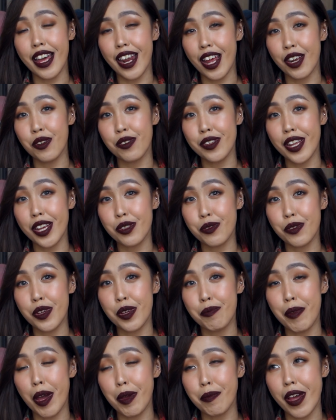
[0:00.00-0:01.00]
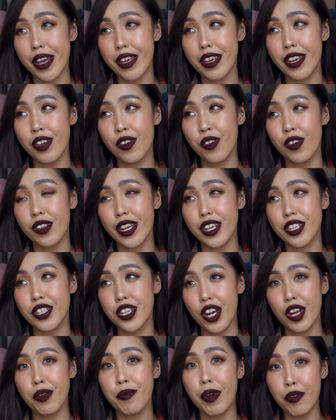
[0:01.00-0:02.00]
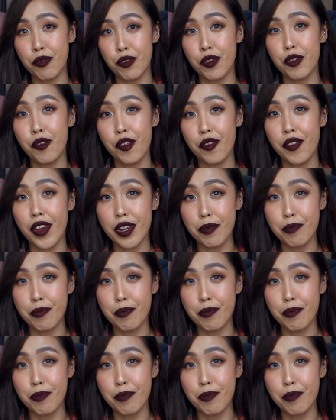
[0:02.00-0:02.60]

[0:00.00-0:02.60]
I don't like doing backpacking or like sharing my room with other